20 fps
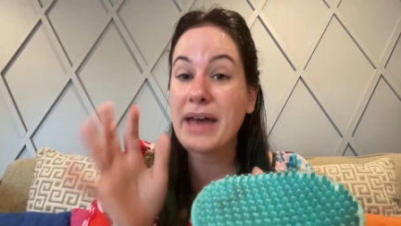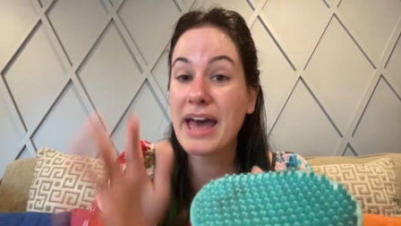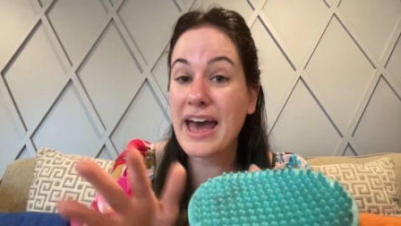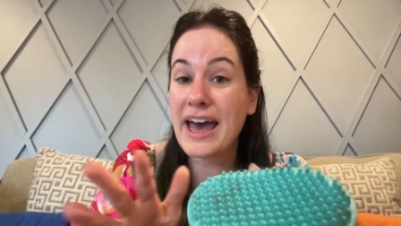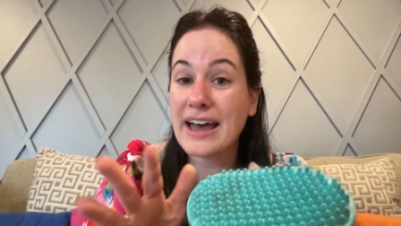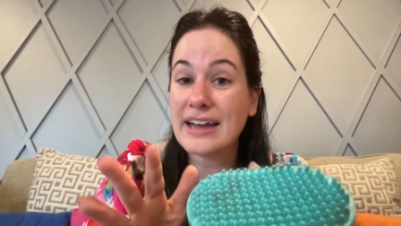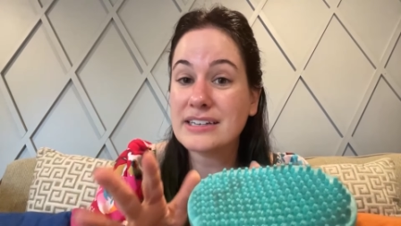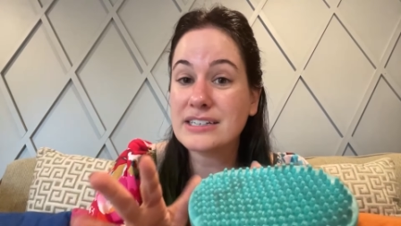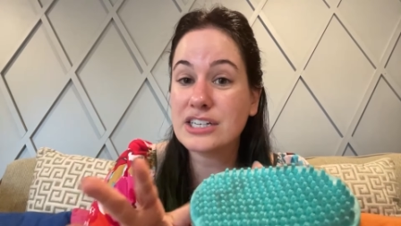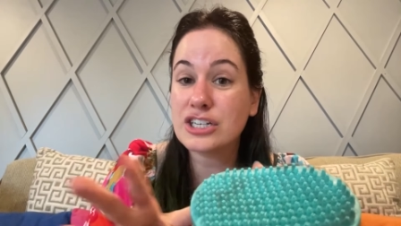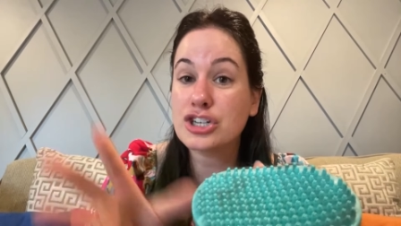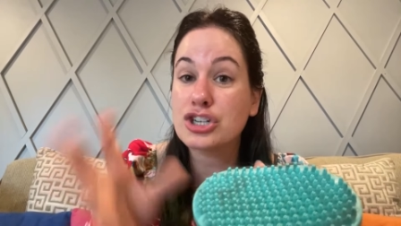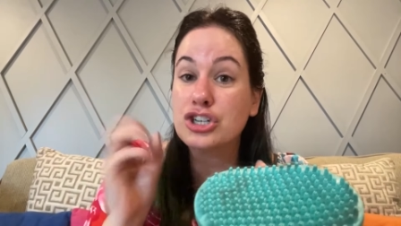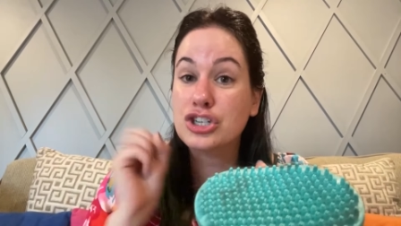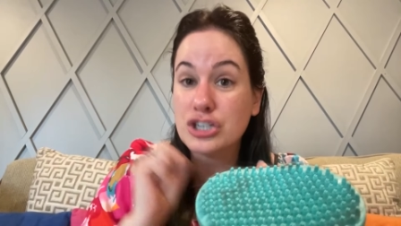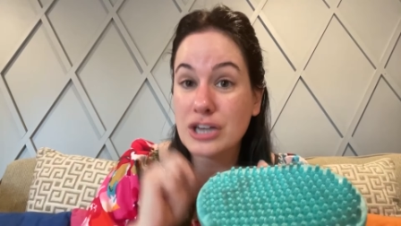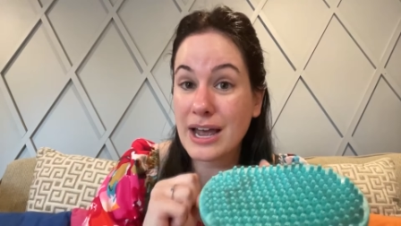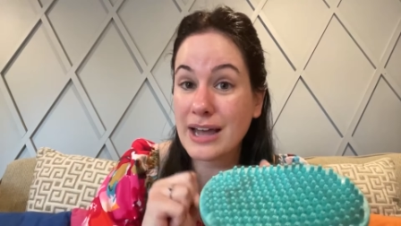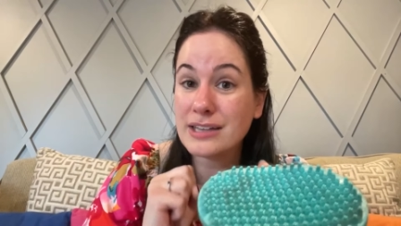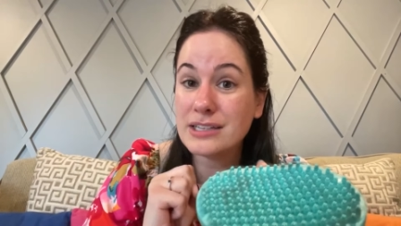pet
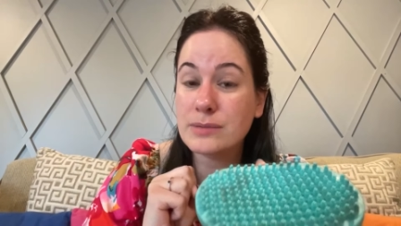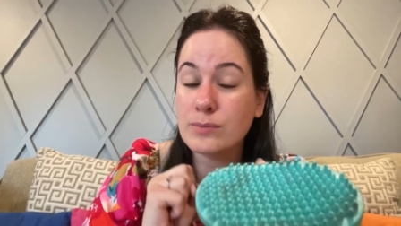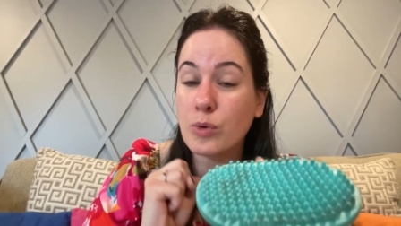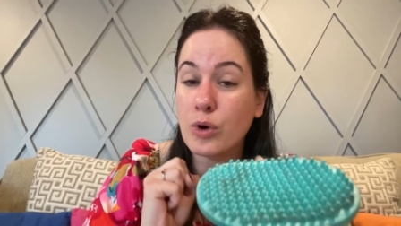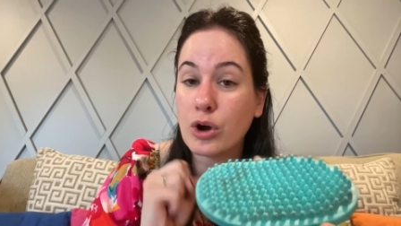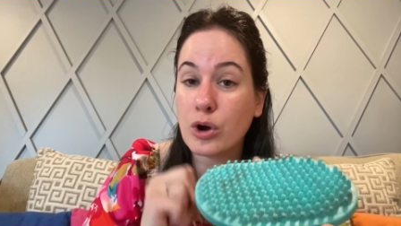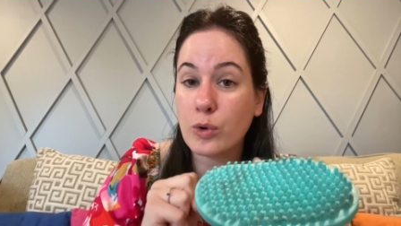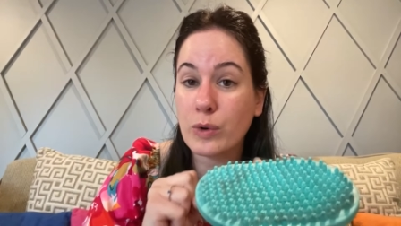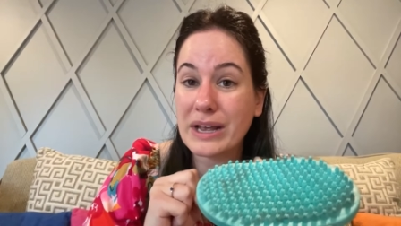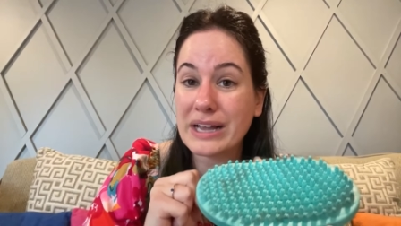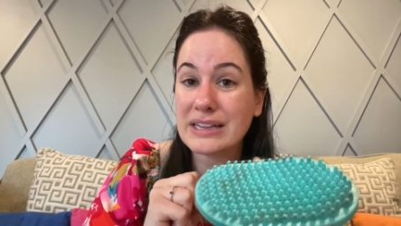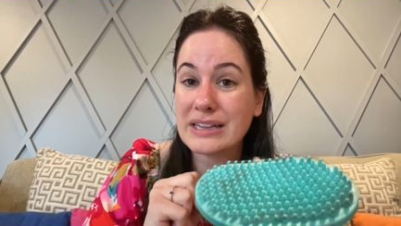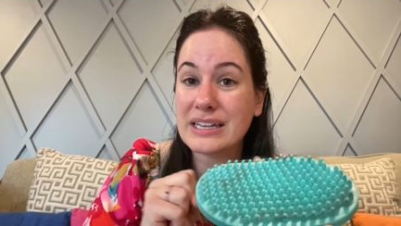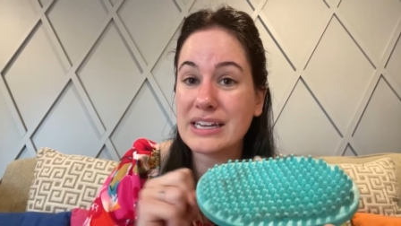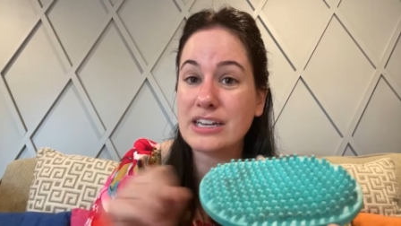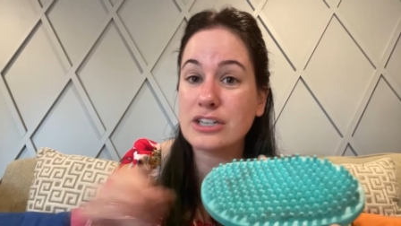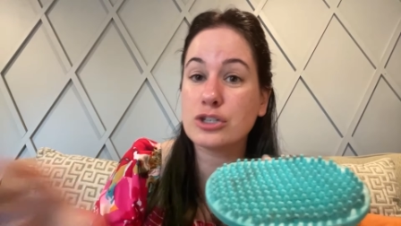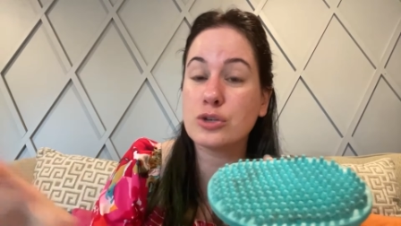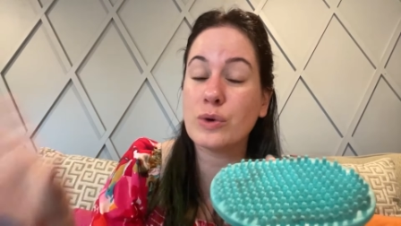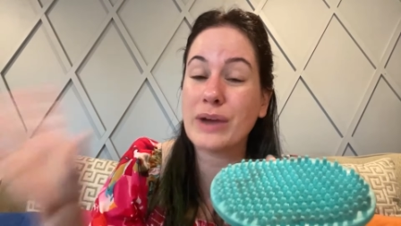sheds more
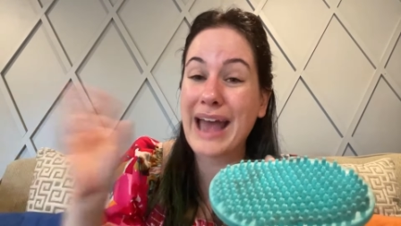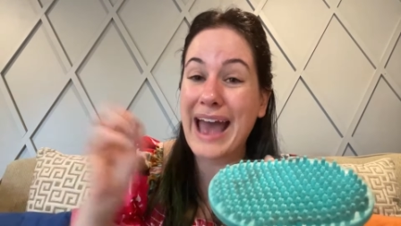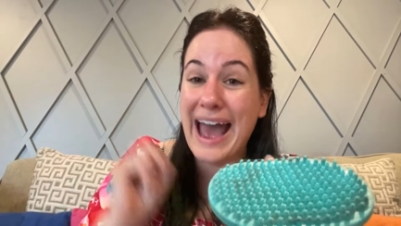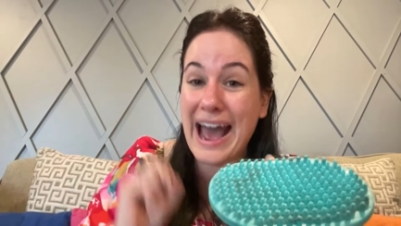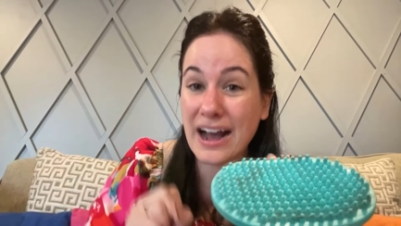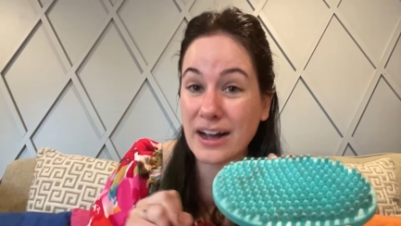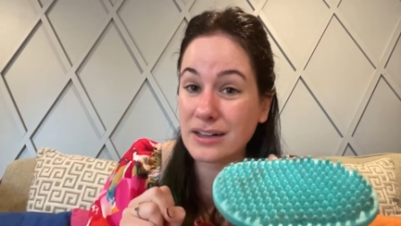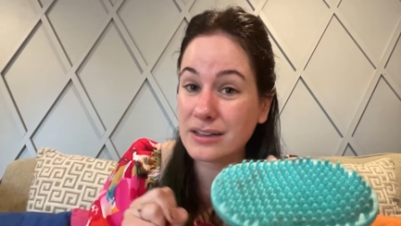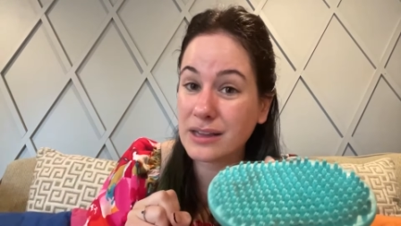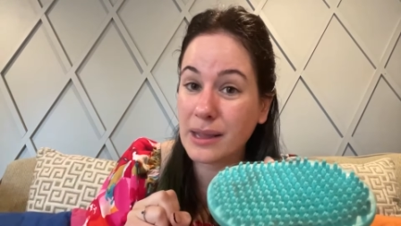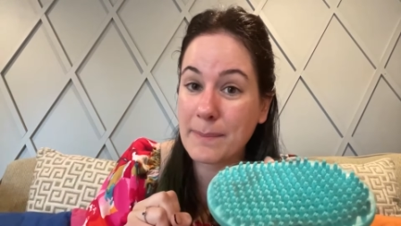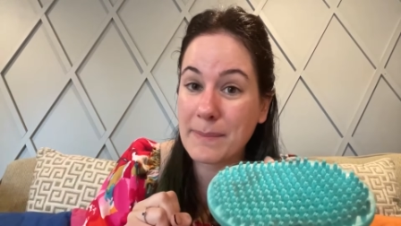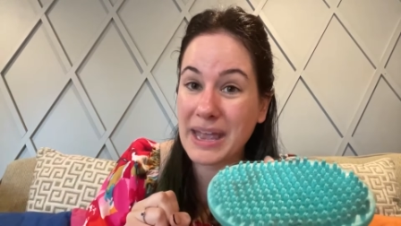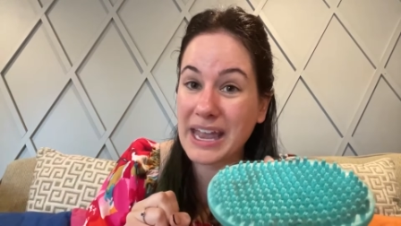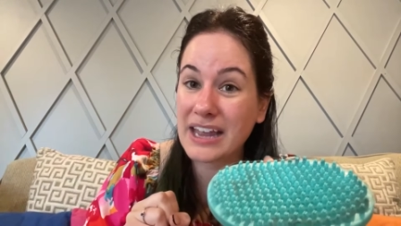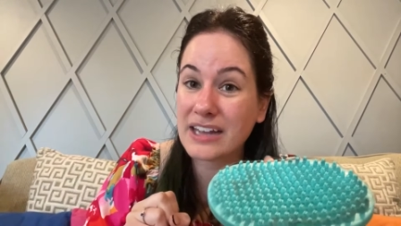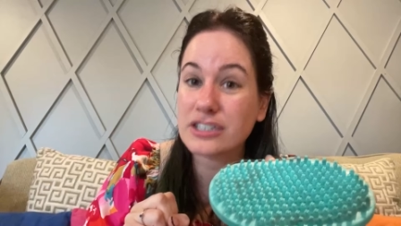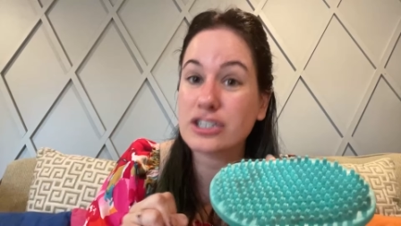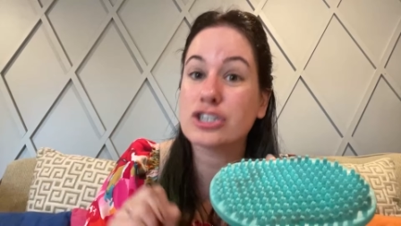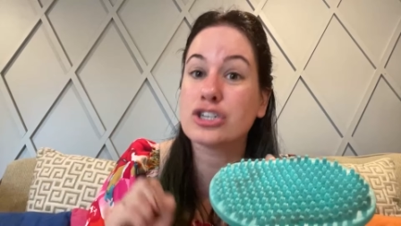quickly to
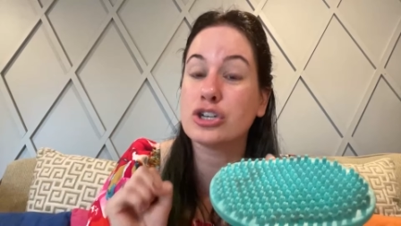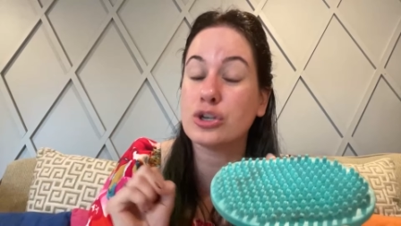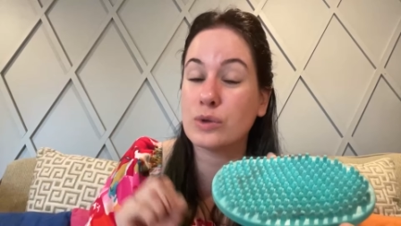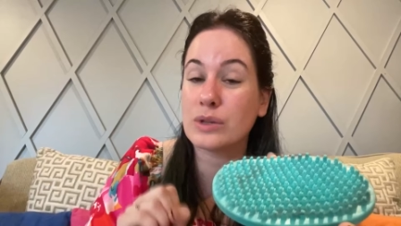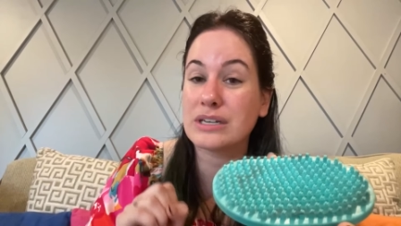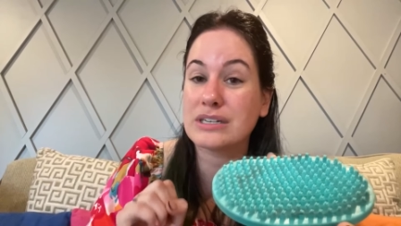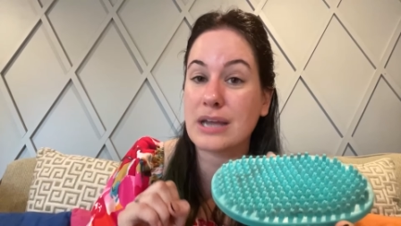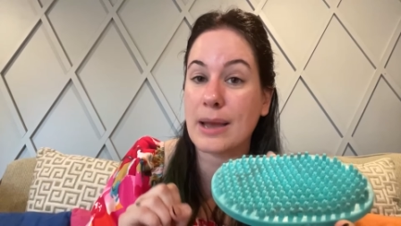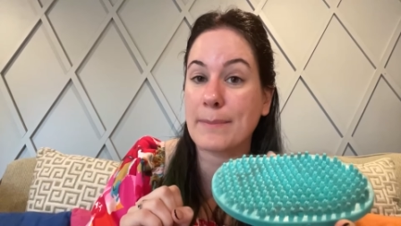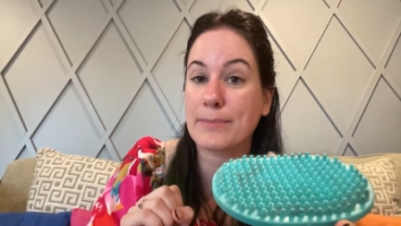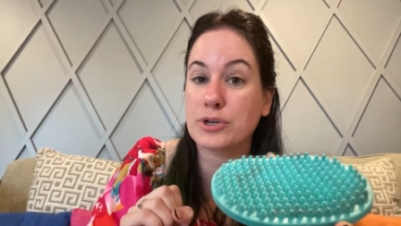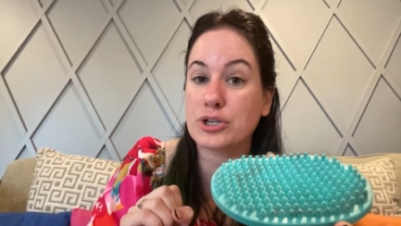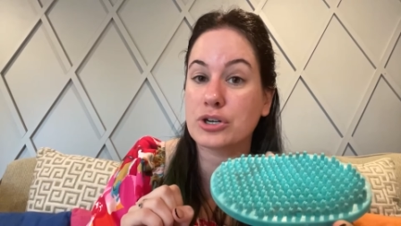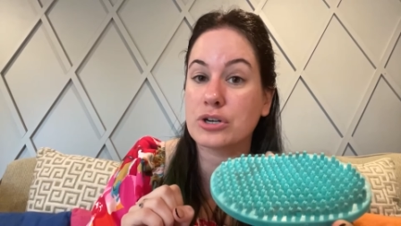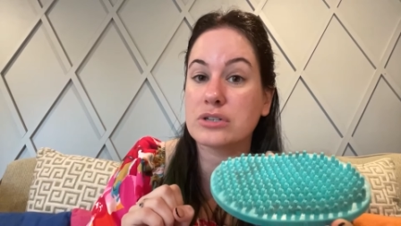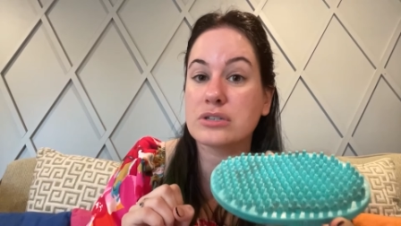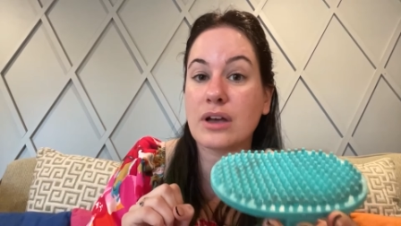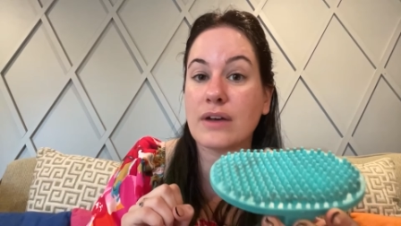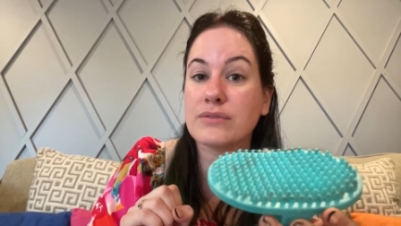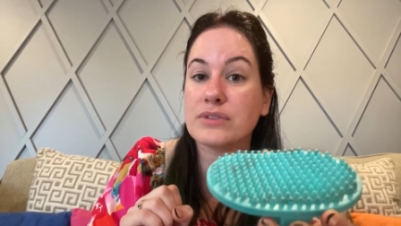acclimate to the
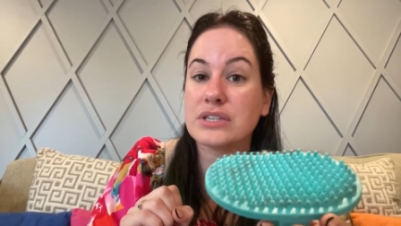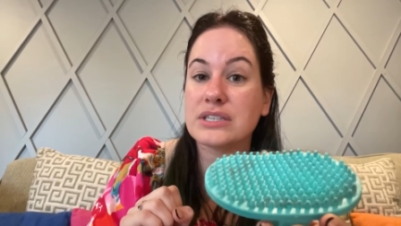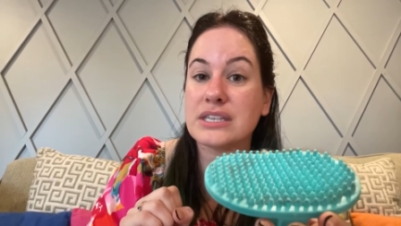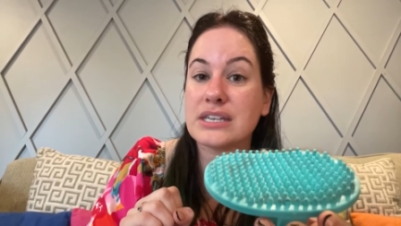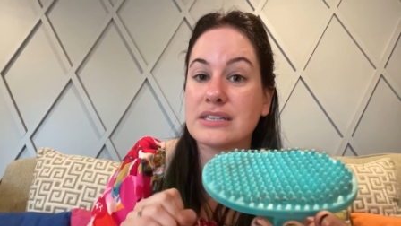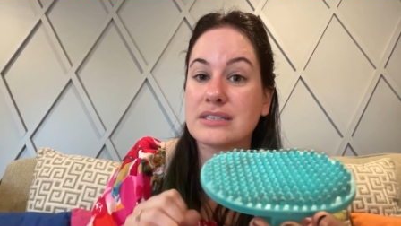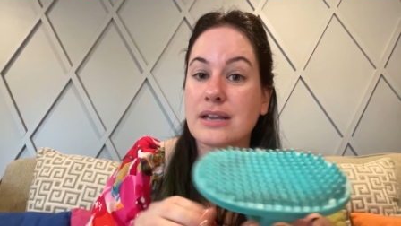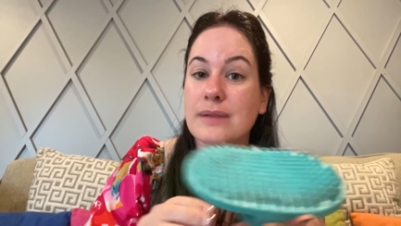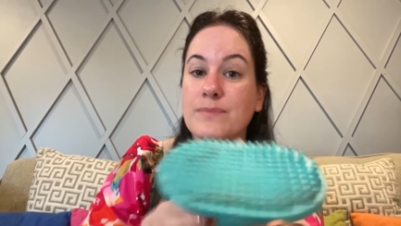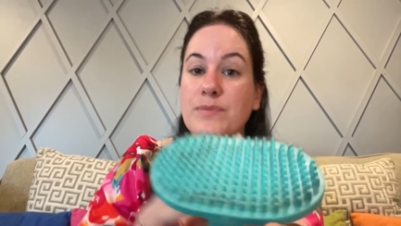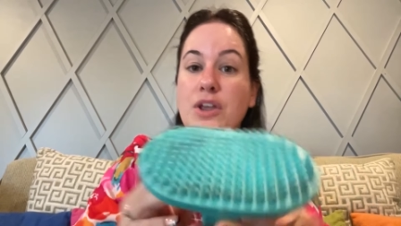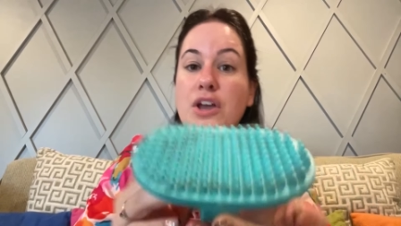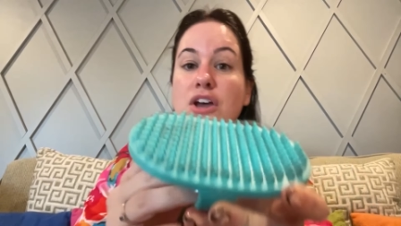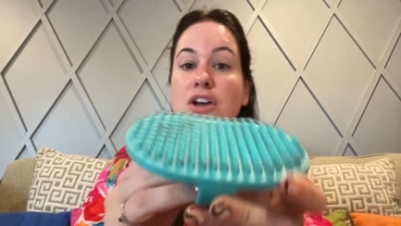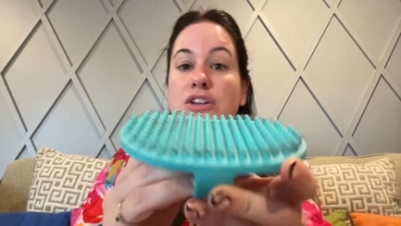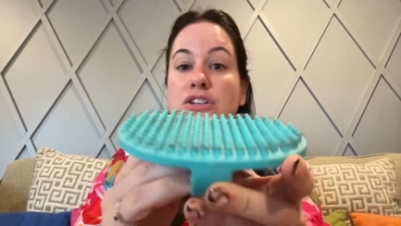temperatures of the season.